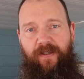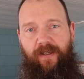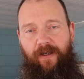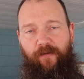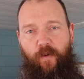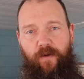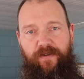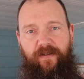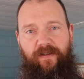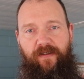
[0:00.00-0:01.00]
And of
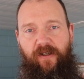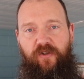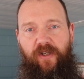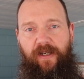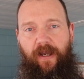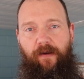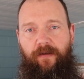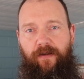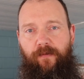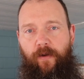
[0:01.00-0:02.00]
course, you can check out
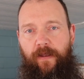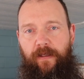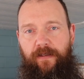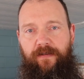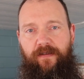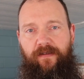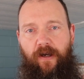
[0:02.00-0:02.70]
one of these